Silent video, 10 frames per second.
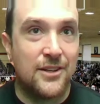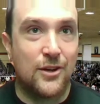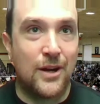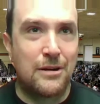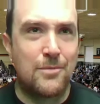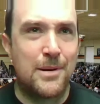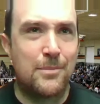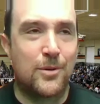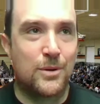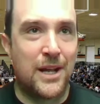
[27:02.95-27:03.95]
you know, I
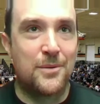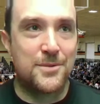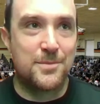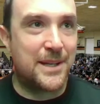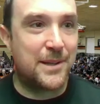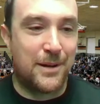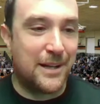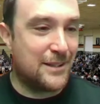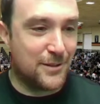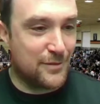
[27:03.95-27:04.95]
remember when I was making
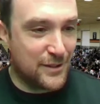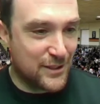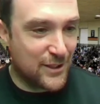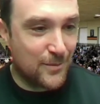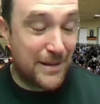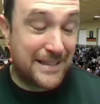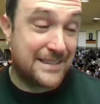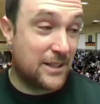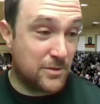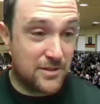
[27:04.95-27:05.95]
my little video, and back
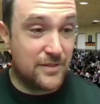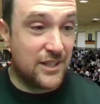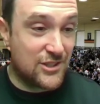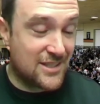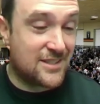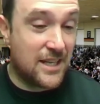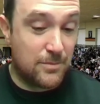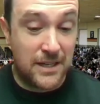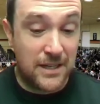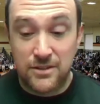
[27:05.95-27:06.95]
then it was a VHS
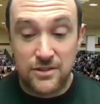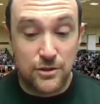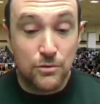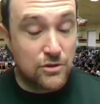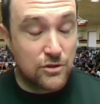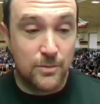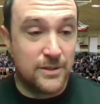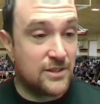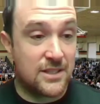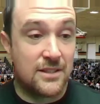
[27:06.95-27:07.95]
tape. Now it's YouTube,
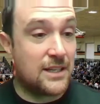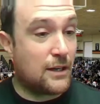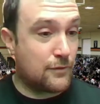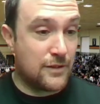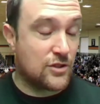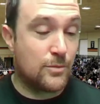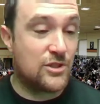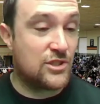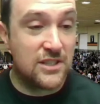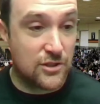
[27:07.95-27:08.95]
and you send it out. It's so
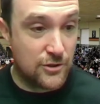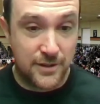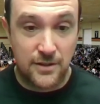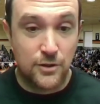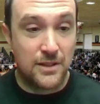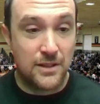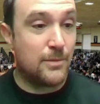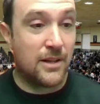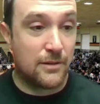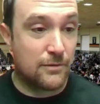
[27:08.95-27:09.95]
much easier. You can you can
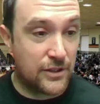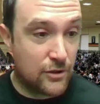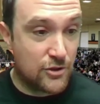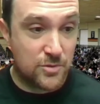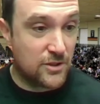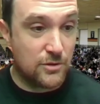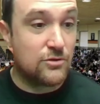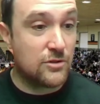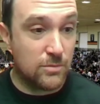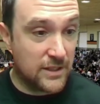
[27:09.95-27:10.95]
email every coach with a
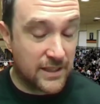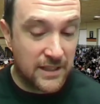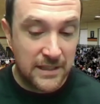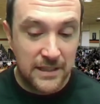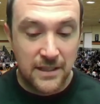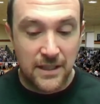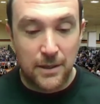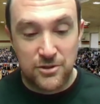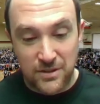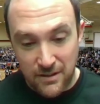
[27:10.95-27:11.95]
YouTube link. I
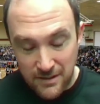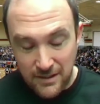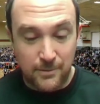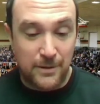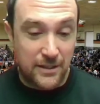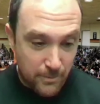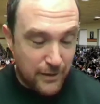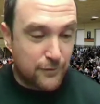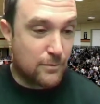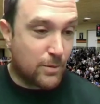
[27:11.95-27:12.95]
was trying to think, am I going to
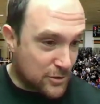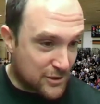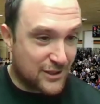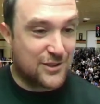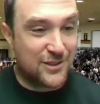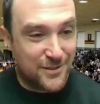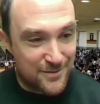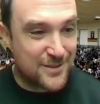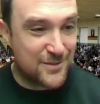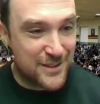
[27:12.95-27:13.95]
pay for postage on
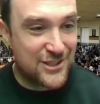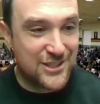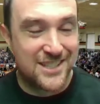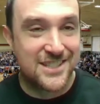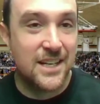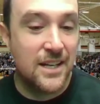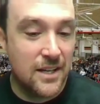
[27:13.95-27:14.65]
the VHS?